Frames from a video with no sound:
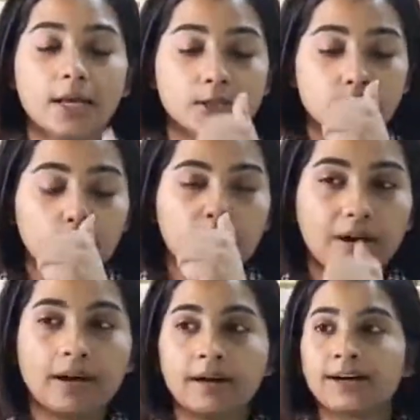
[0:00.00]
So
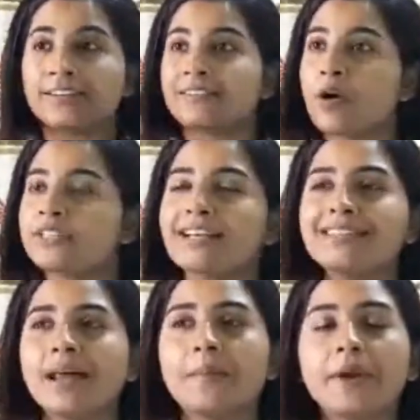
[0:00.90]

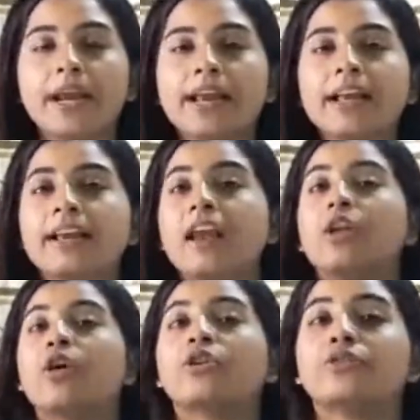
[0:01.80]
hotels are bringing in
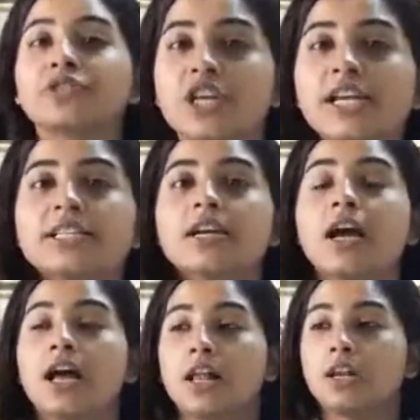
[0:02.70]
a lot of change.
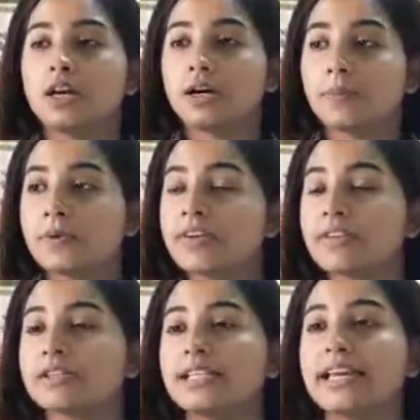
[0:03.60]

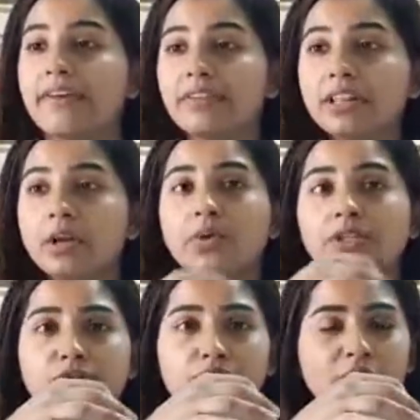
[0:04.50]
Previously everything
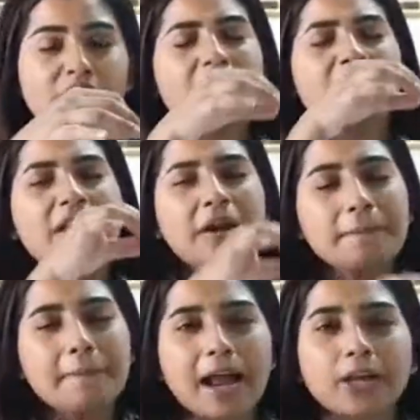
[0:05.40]
was, you know,
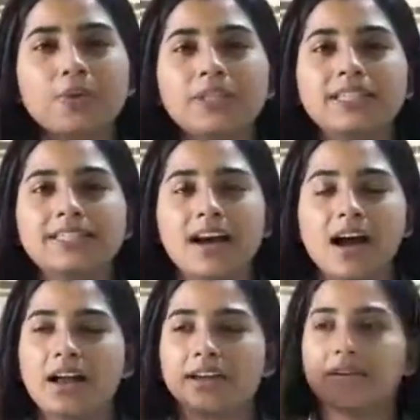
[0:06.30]
very manually
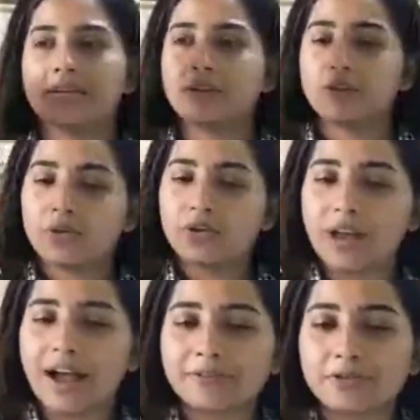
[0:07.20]
done. You know, you
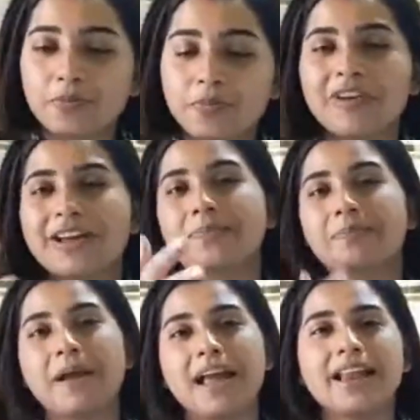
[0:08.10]
have to provide a
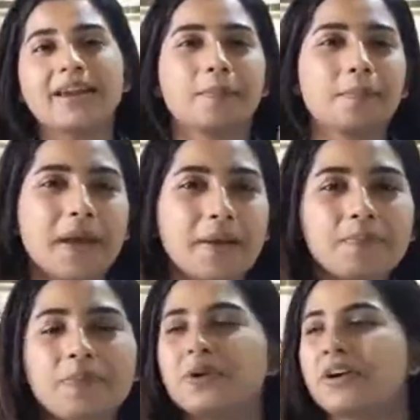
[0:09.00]
pen, a
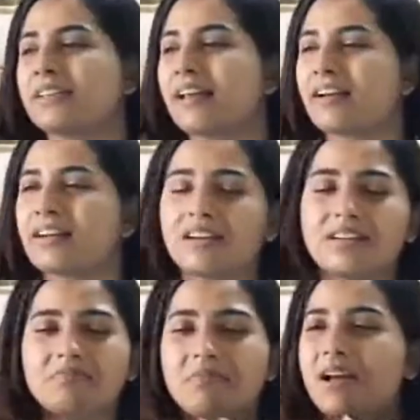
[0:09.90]
paper, there are
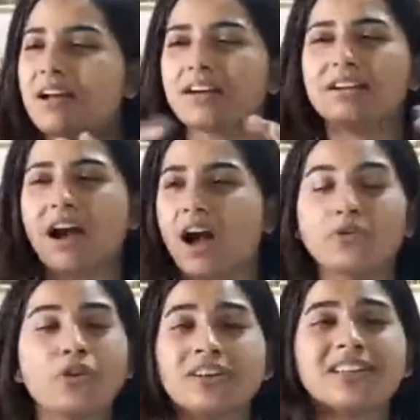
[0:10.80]

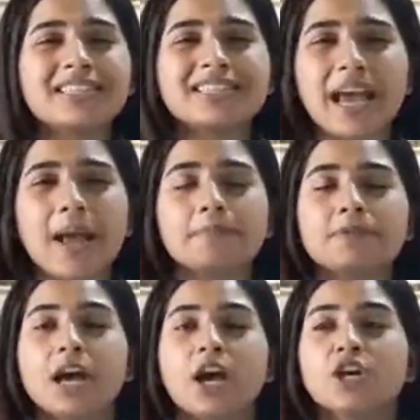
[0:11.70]
100 steps.